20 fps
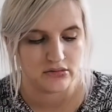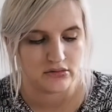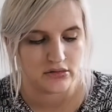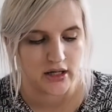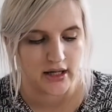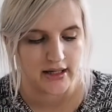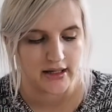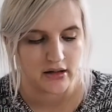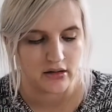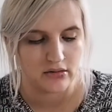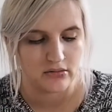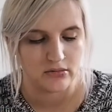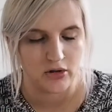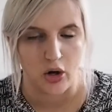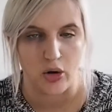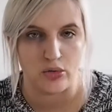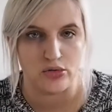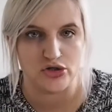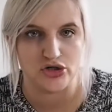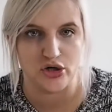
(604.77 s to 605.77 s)
like
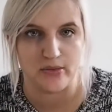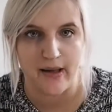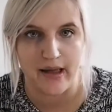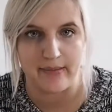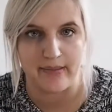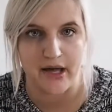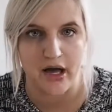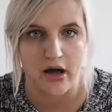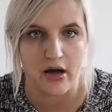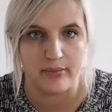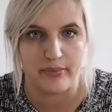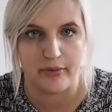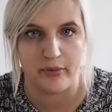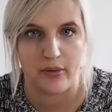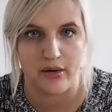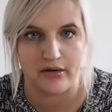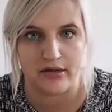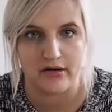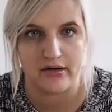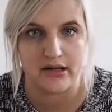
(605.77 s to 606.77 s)
hold your baby up
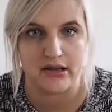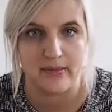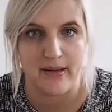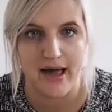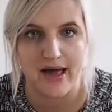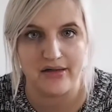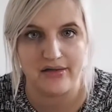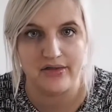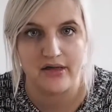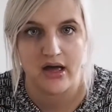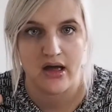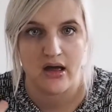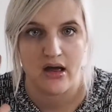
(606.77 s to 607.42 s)
while they're in the bath.